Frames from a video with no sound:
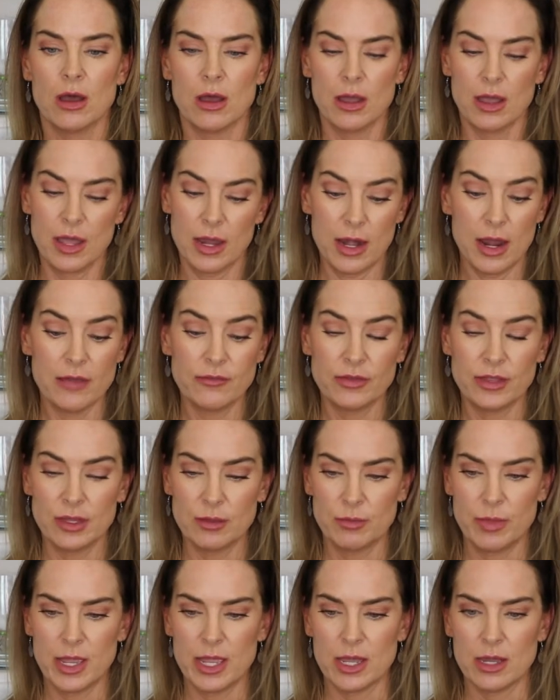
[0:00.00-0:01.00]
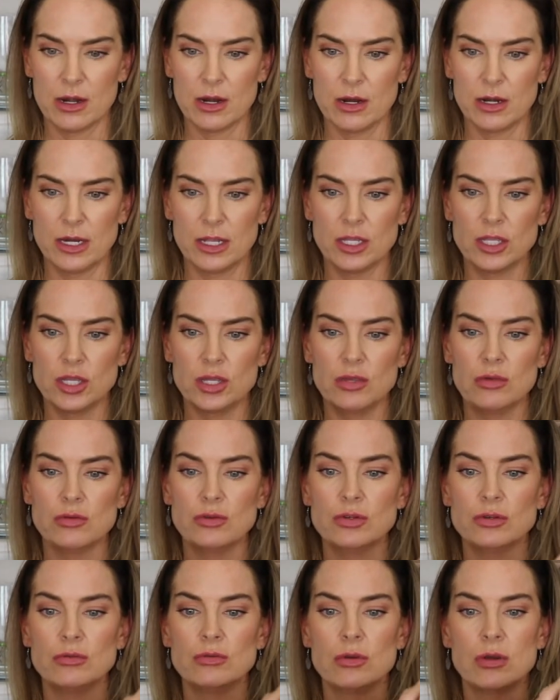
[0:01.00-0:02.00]
and I've hit pan on it. You
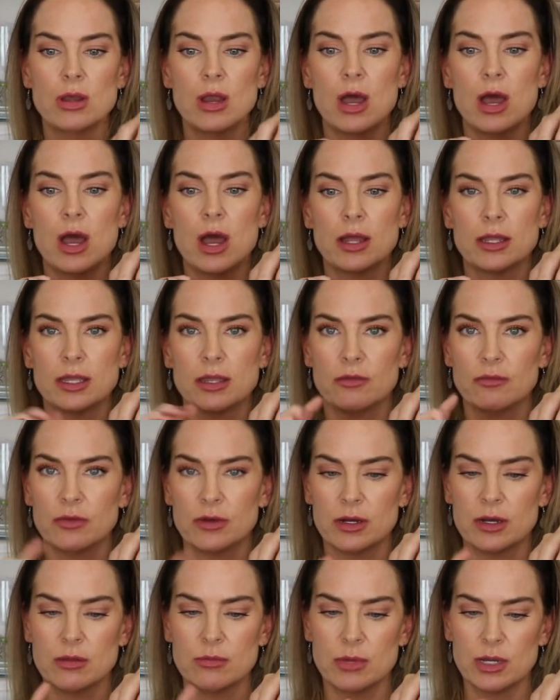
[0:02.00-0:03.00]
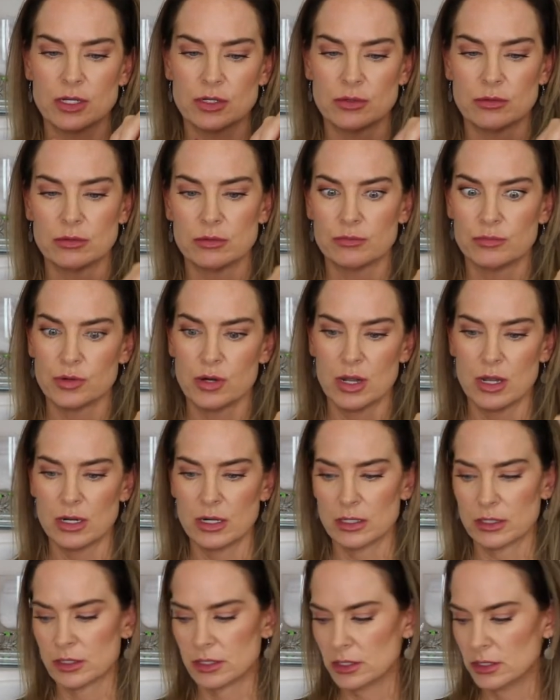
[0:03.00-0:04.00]
do not get very much
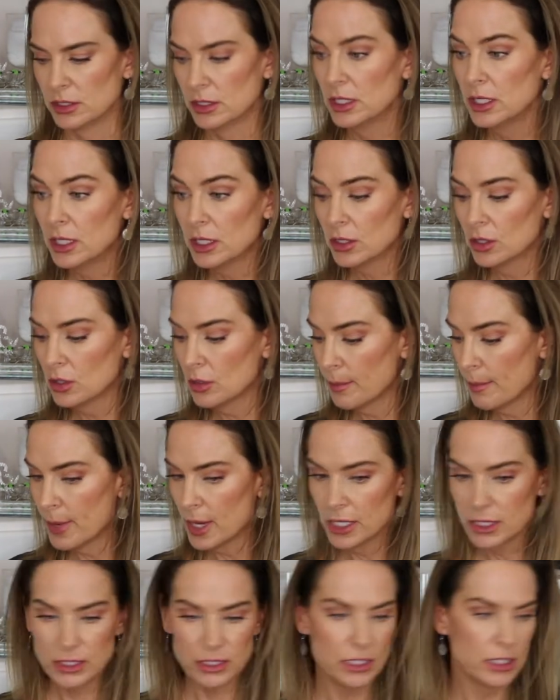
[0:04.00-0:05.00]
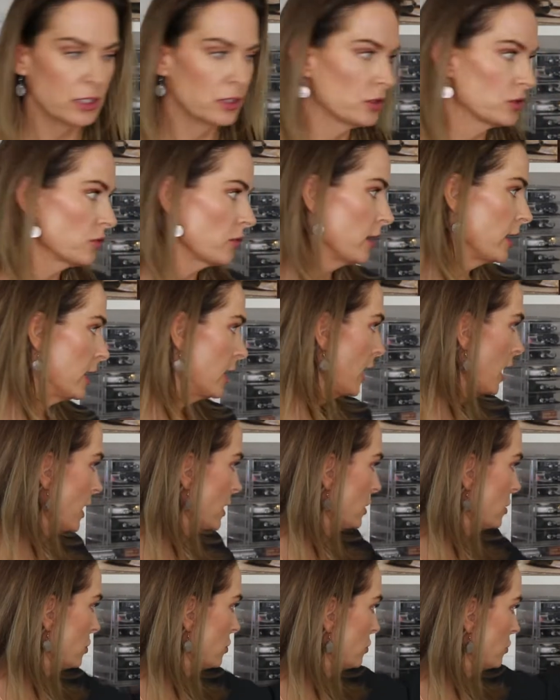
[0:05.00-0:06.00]
product in here, but it is great. I
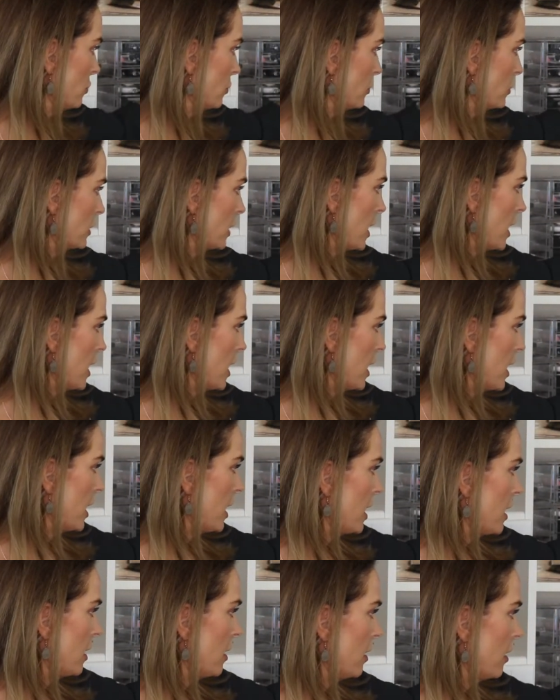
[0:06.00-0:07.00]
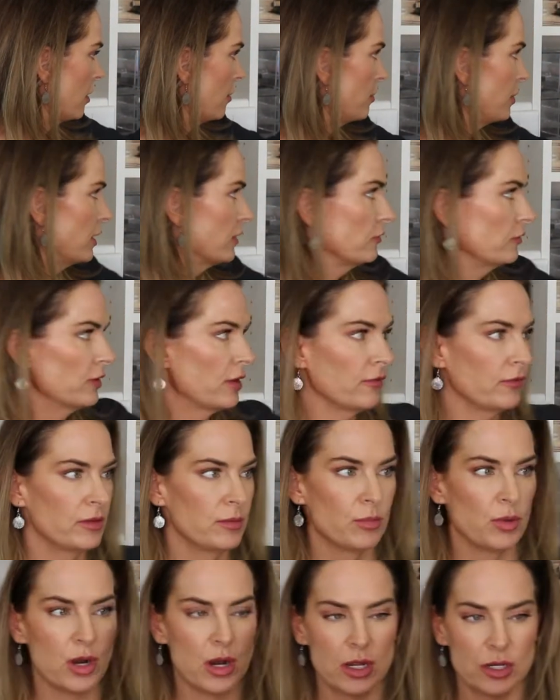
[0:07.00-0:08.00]
use a big fluffy
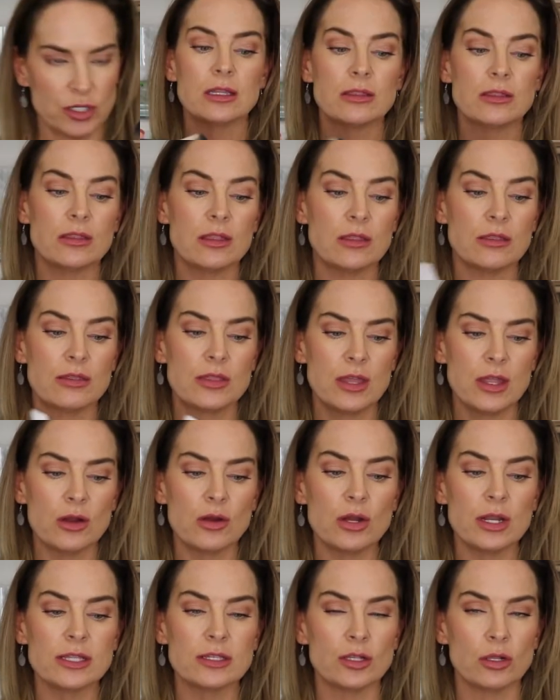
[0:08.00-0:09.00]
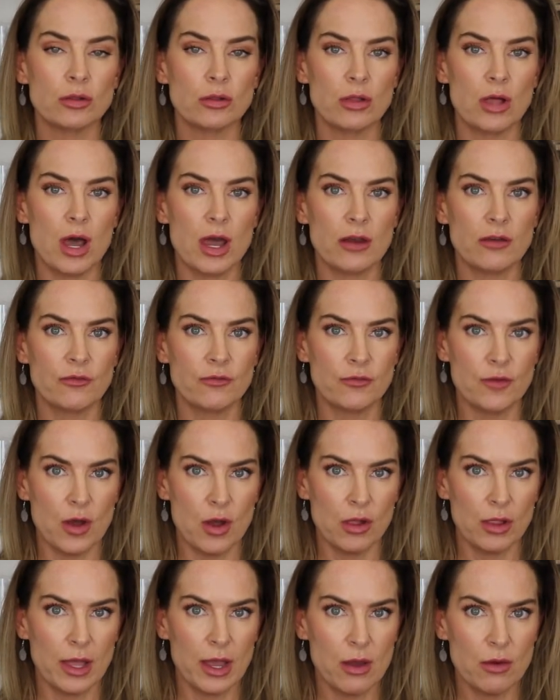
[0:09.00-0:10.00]
brush. There is a lot of
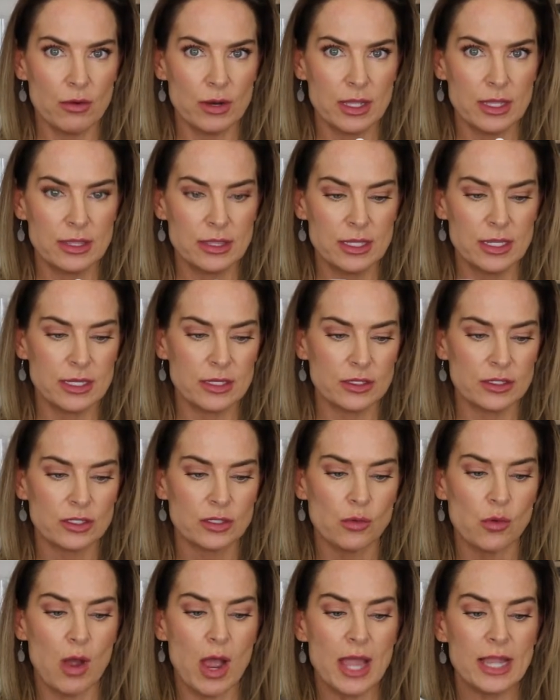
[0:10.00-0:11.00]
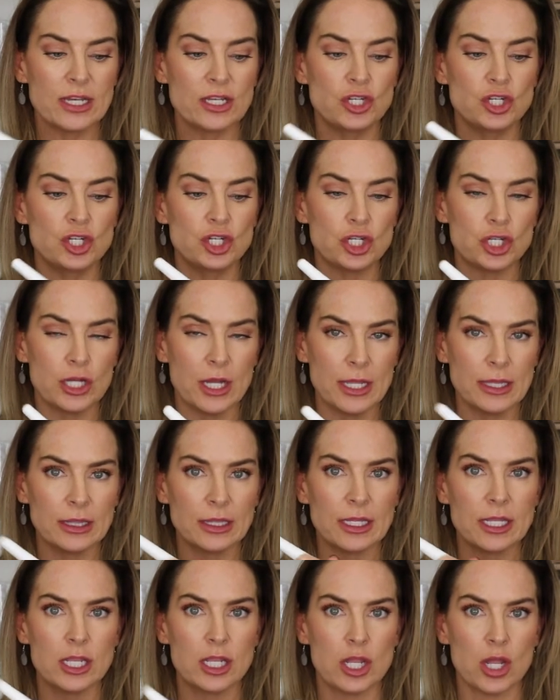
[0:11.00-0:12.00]
fallout in this, so I
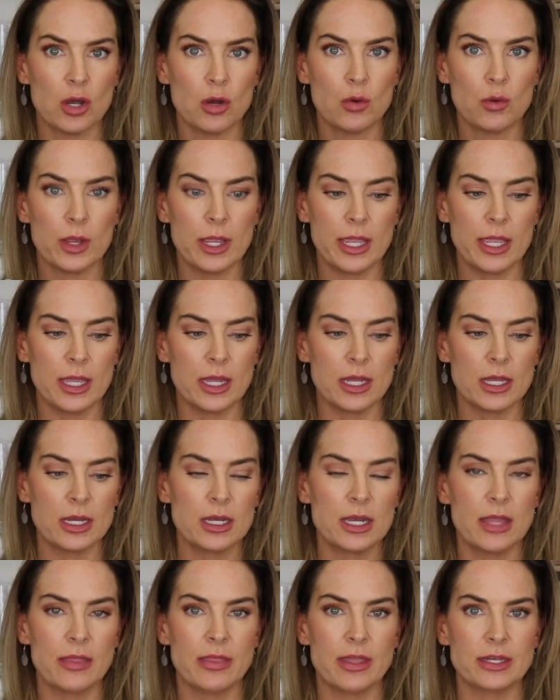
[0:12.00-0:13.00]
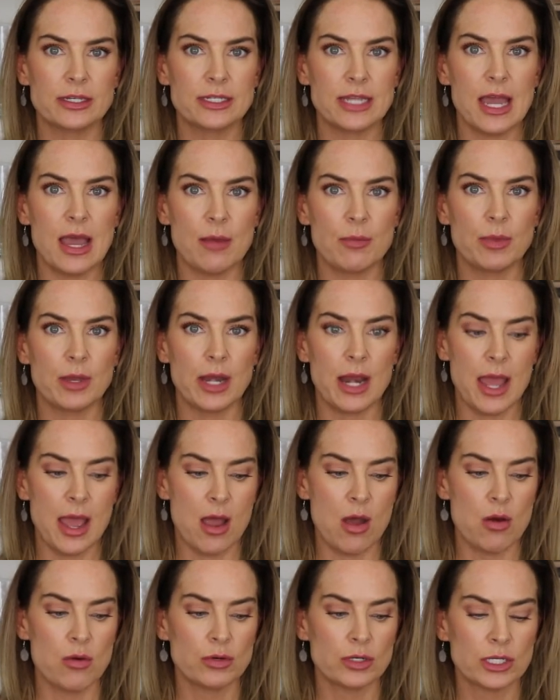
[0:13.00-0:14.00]
gently go in and then tap it
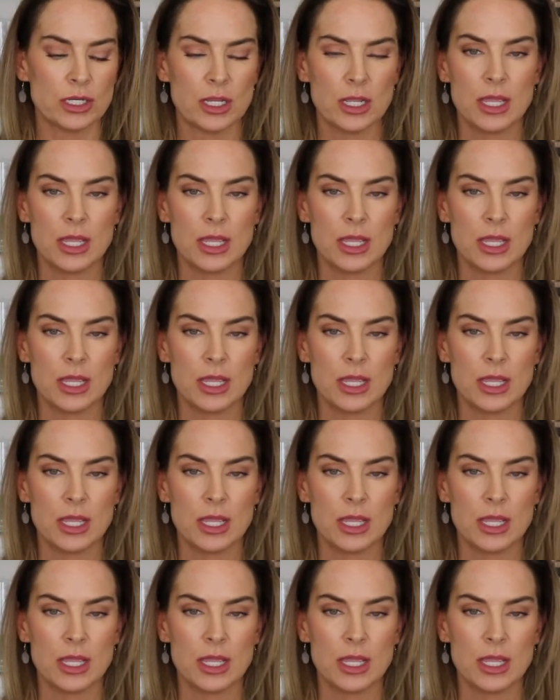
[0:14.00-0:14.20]
out.